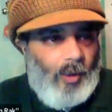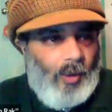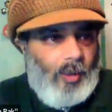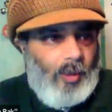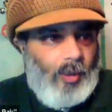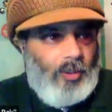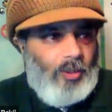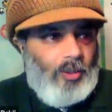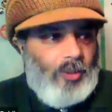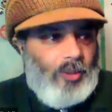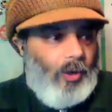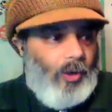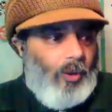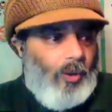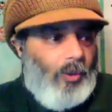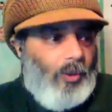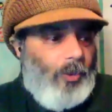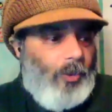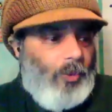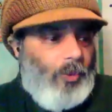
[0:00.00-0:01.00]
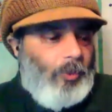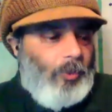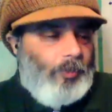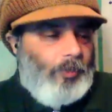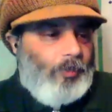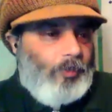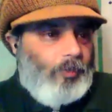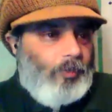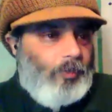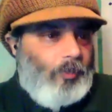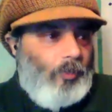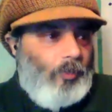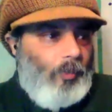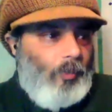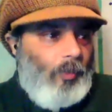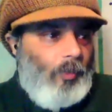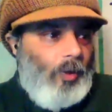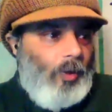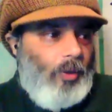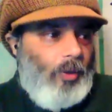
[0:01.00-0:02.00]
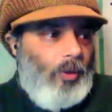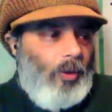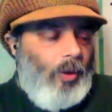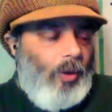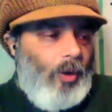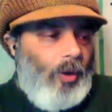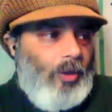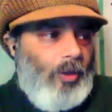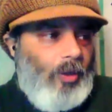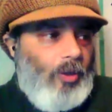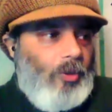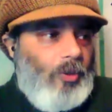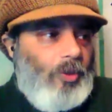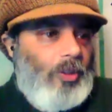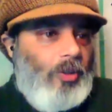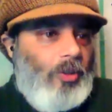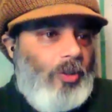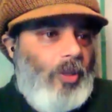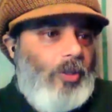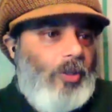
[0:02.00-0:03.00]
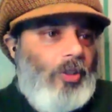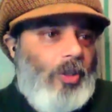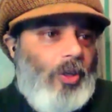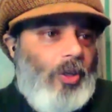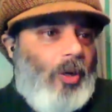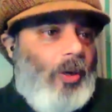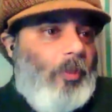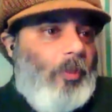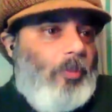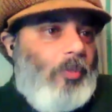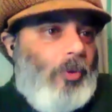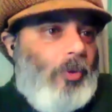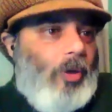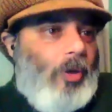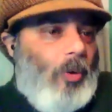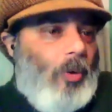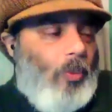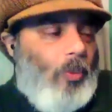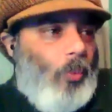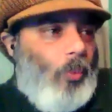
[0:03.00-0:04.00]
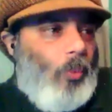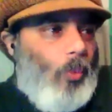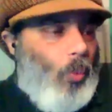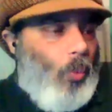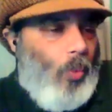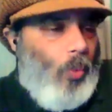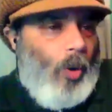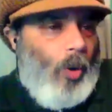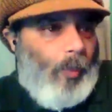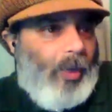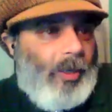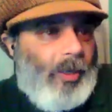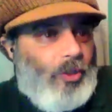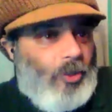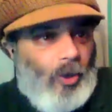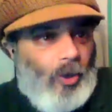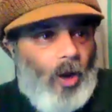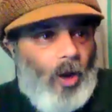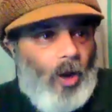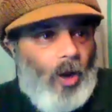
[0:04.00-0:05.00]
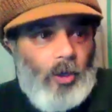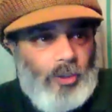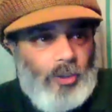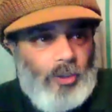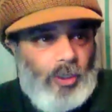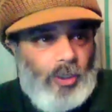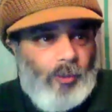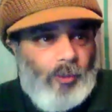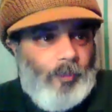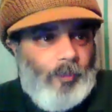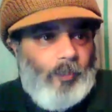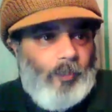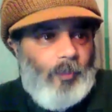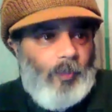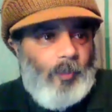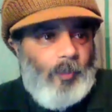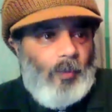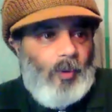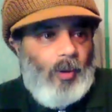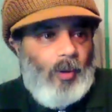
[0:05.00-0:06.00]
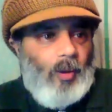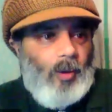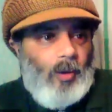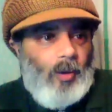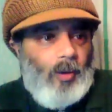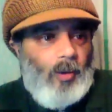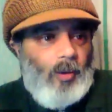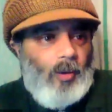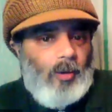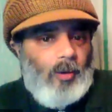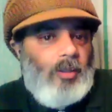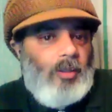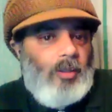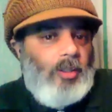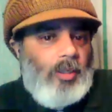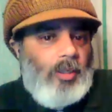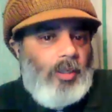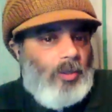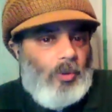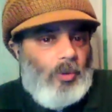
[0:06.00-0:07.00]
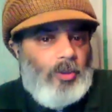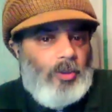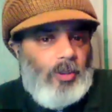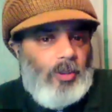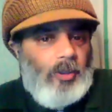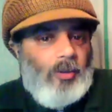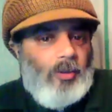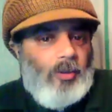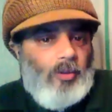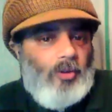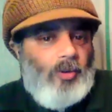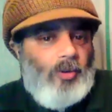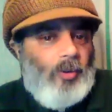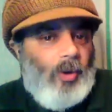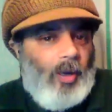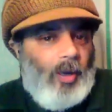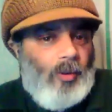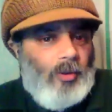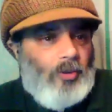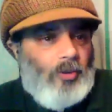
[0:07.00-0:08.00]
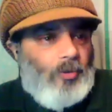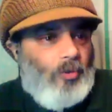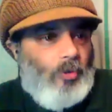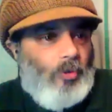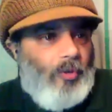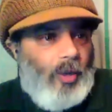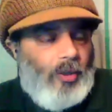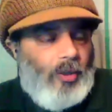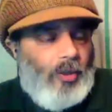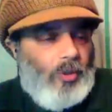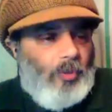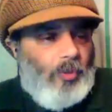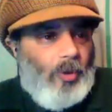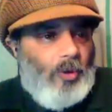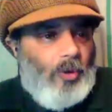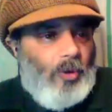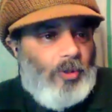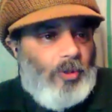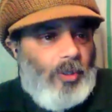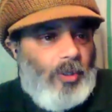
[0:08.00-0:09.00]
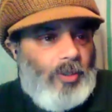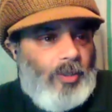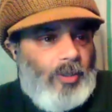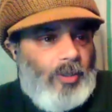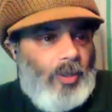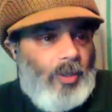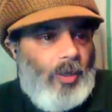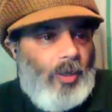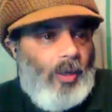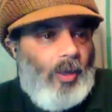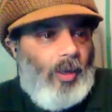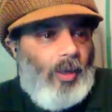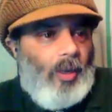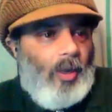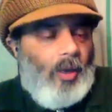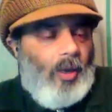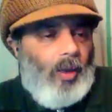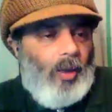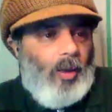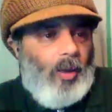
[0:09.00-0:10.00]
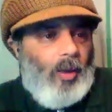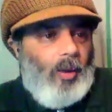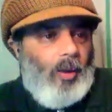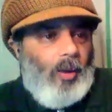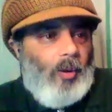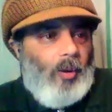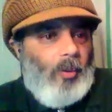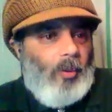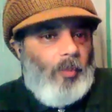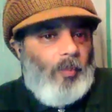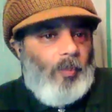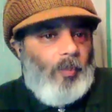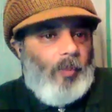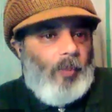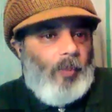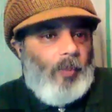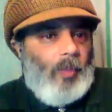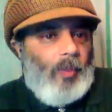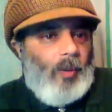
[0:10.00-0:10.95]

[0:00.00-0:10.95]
And so, you know, I use the, the term, you know, what makes your heart sing? Uh, continuously throughout this reflection process. Um,